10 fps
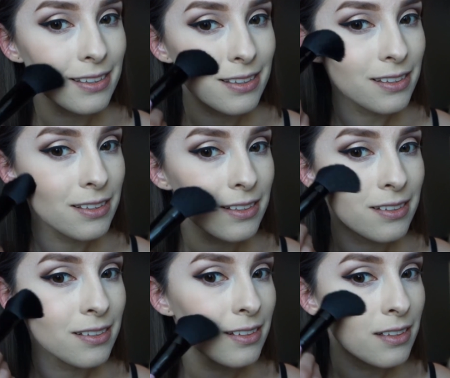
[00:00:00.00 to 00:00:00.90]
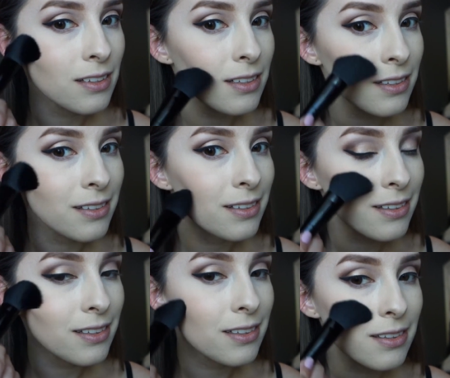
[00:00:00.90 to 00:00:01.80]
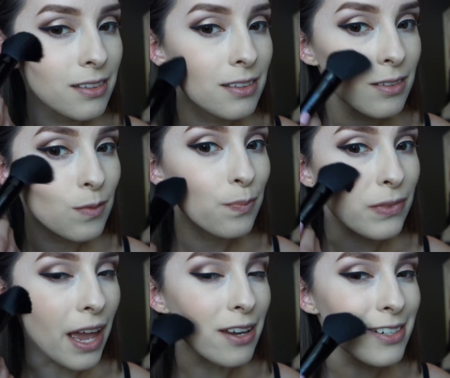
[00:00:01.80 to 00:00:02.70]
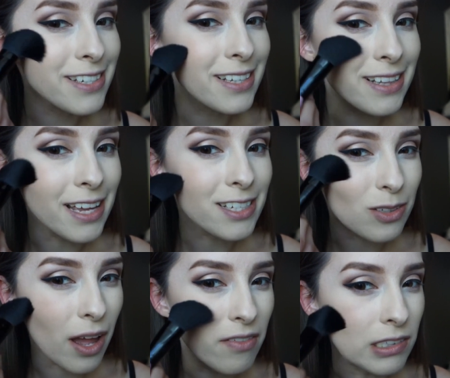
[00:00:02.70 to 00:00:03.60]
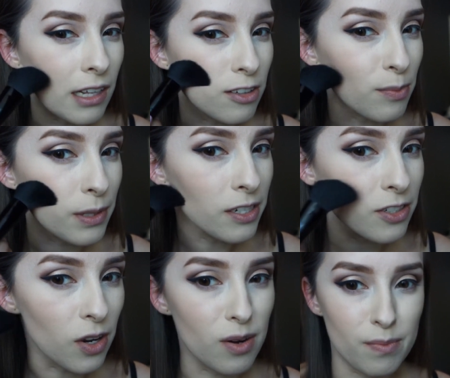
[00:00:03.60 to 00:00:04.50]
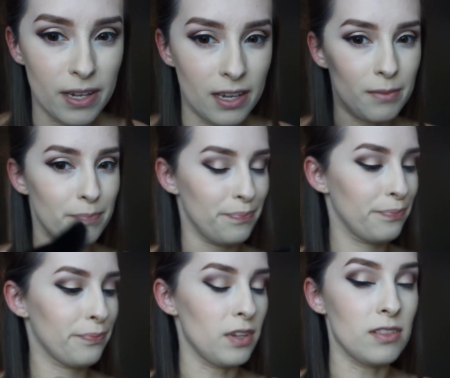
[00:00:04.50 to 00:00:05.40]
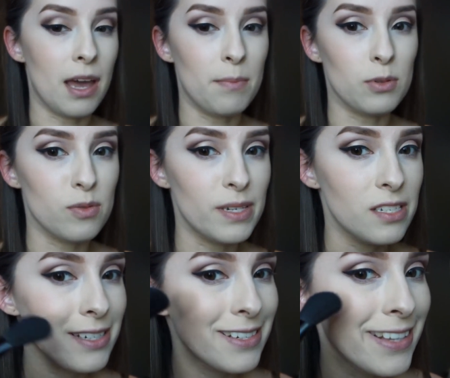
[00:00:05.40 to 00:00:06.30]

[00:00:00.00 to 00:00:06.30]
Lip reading: To me, I feel like I put on a lot of blush, but I feel like in the video it doesn't really show up like that.